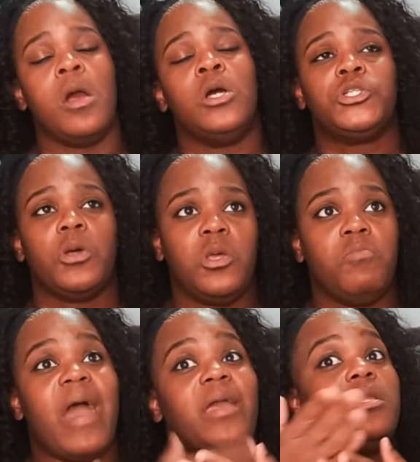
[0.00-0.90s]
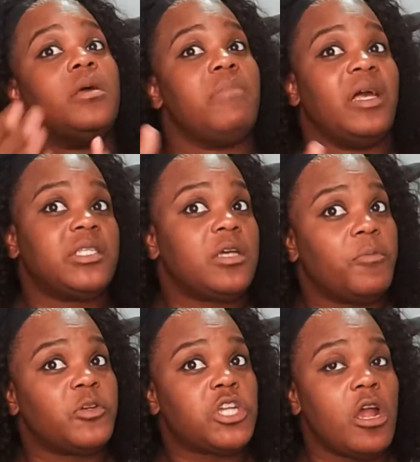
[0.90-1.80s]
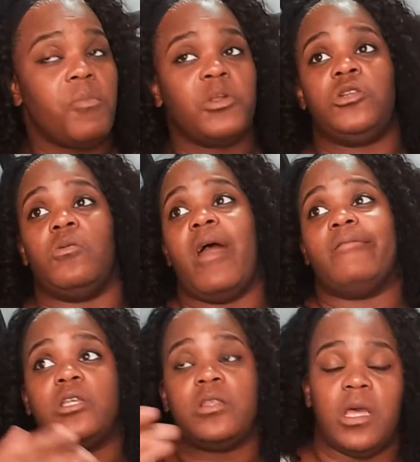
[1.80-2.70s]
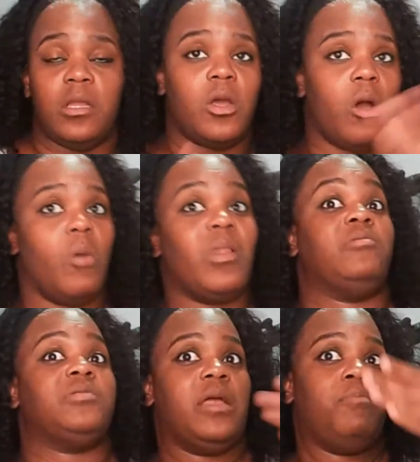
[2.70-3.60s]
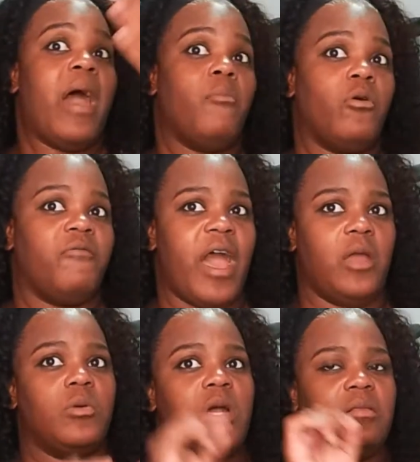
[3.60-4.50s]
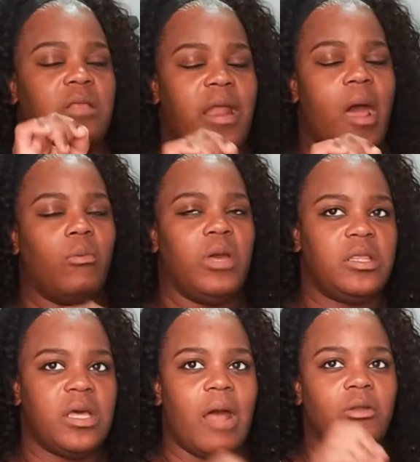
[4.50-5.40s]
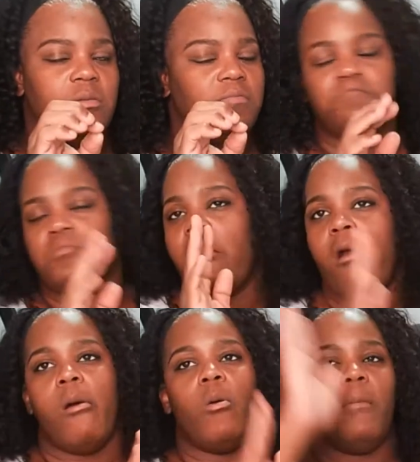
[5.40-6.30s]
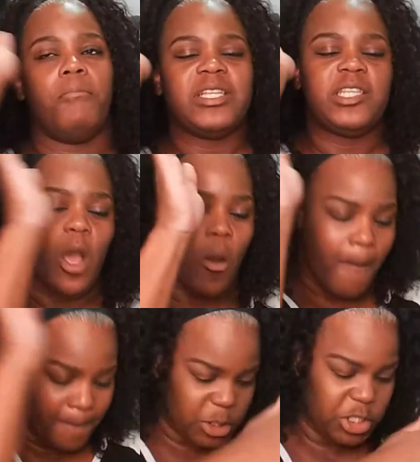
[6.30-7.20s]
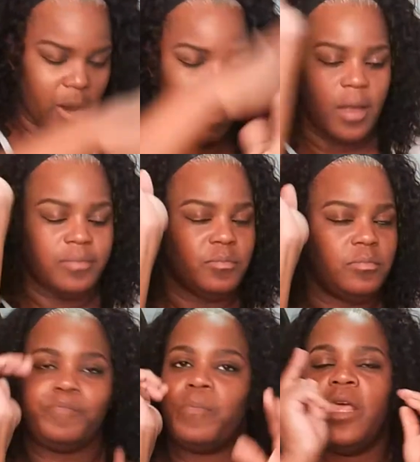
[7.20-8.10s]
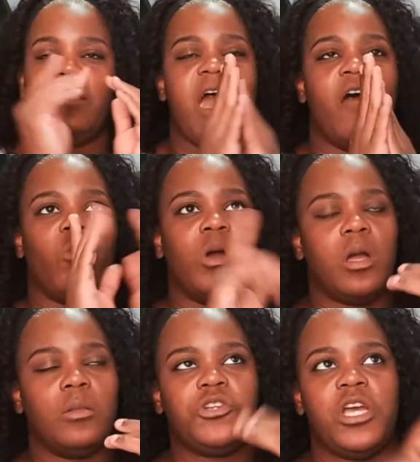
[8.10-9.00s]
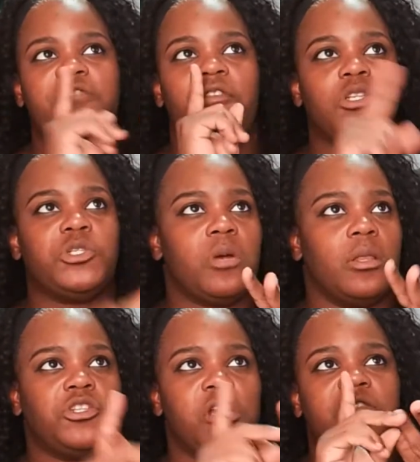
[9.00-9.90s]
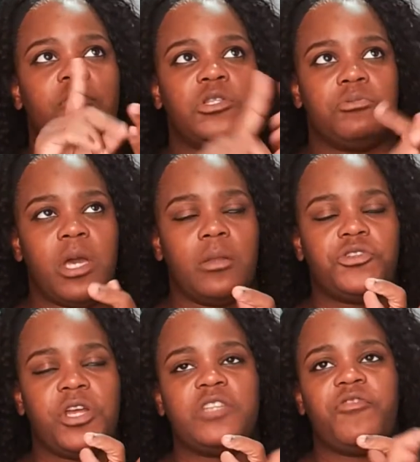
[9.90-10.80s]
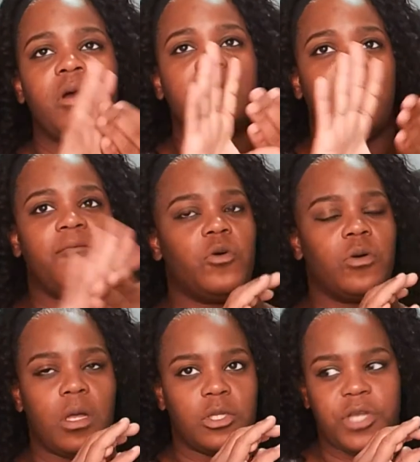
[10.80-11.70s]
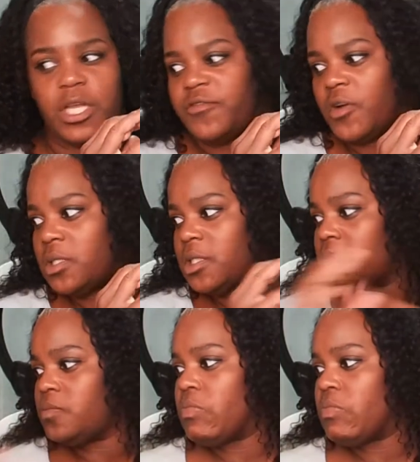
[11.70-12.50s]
So you might end up messing up a shirt, but you don't have to then go, like you said, buy more vinyl, cut that out, weed that out, do press and go. They have 1 color transfers, 2 color transfers, 3 color transfers, and full color transfers.